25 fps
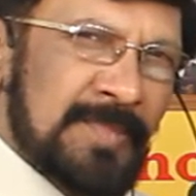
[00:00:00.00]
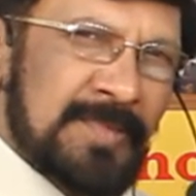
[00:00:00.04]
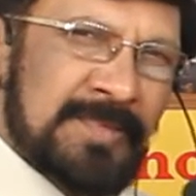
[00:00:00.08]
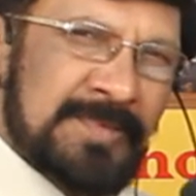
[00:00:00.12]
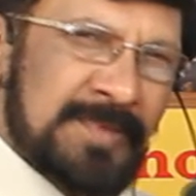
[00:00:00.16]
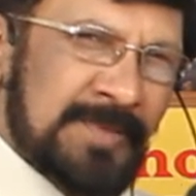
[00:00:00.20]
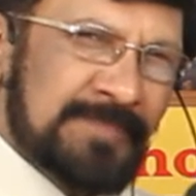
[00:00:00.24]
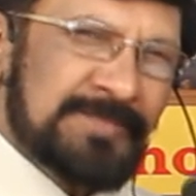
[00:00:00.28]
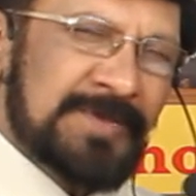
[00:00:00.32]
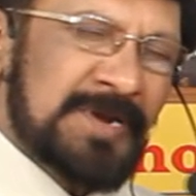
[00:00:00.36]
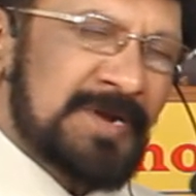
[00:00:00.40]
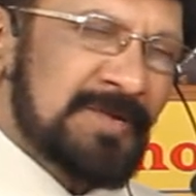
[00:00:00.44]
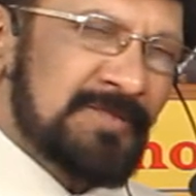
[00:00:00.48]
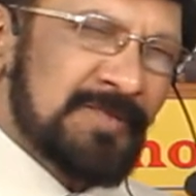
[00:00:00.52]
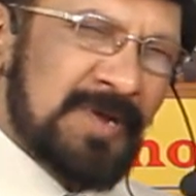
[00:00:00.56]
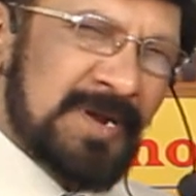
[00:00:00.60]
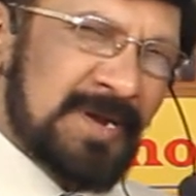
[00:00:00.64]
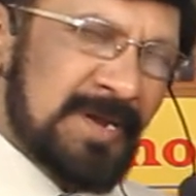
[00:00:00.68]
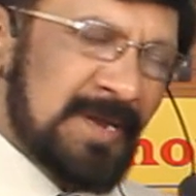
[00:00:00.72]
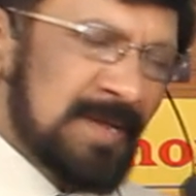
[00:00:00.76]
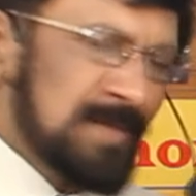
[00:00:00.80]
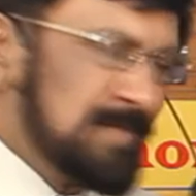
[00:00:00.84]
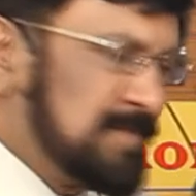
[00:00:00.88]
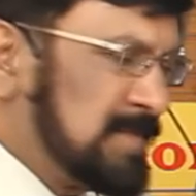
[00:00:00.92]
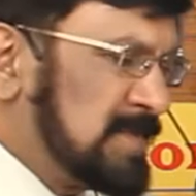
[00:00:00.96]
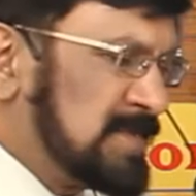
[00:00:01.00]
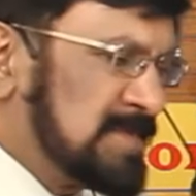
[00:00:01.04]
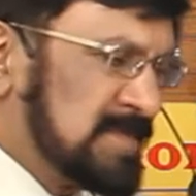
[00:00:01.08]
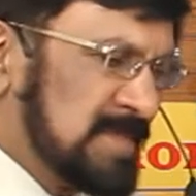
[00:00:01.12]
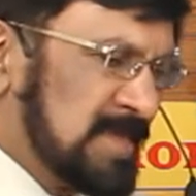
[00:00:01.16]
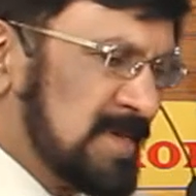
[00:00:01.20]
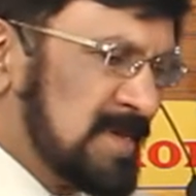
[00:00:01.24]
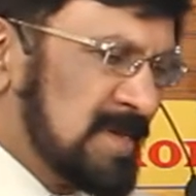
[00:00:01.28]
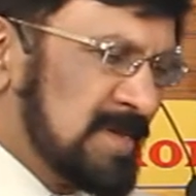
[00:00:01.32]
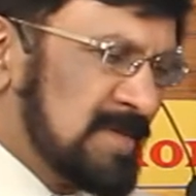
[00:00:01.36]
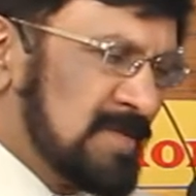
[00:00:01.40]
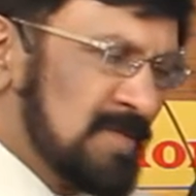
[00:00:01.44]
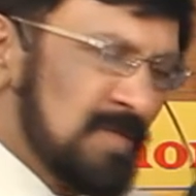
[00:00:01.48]
Subject 1 name means
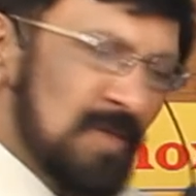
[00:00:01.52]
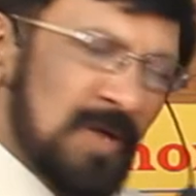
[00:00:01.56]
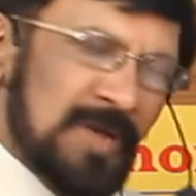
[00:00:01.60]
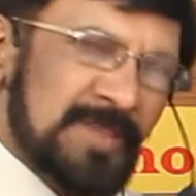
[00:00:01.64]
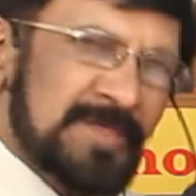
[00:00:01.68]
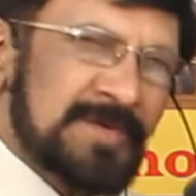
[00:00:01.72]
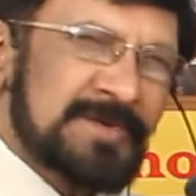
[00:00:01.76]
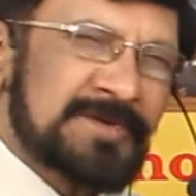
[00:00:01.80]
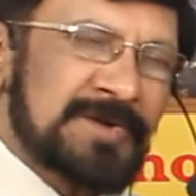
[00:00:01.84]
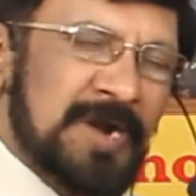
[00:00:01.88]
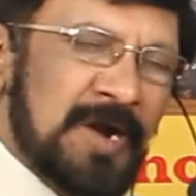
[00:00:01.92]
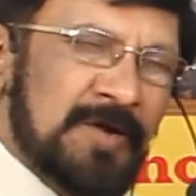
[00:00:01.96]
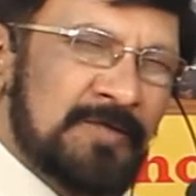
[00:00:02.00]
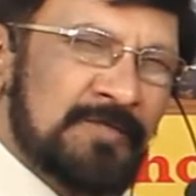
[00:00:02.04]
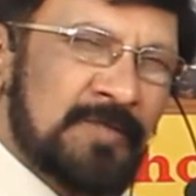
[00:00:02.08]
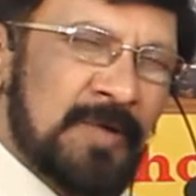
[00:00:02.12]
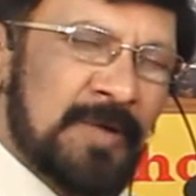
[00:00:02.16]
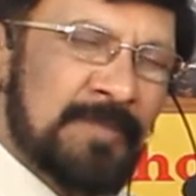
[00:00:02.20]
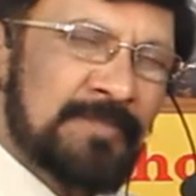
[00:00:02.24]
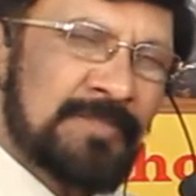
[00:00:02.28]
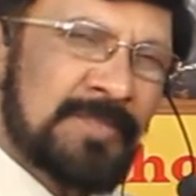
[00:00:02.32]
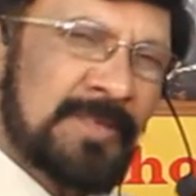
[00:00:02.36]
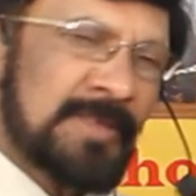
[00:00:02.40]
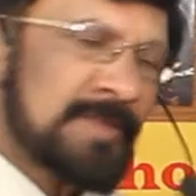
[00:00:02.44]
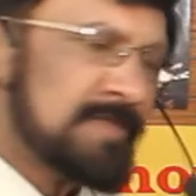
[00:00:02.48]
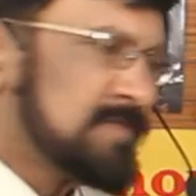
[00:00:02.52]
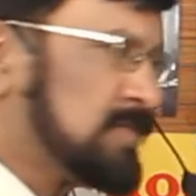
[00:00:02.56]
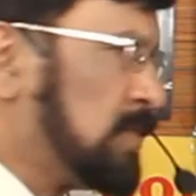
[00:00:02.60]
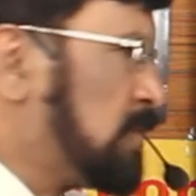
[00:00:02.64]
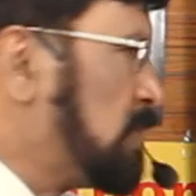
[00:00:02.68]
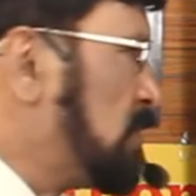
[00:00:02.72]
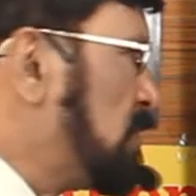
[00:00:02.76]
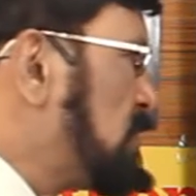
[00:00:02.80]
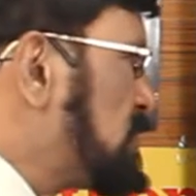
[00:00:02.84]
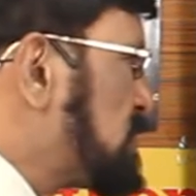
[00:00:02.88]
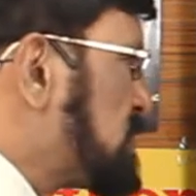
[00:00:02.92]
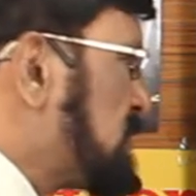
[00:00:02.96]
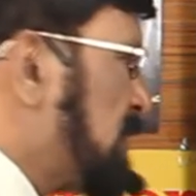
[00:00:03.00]
there is no other short form.
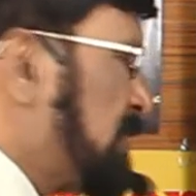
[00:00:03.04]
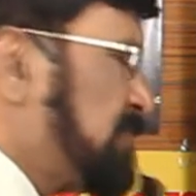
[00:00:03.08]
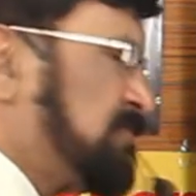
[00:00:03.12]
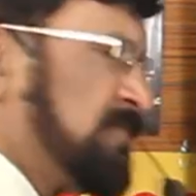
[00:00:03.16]
So sub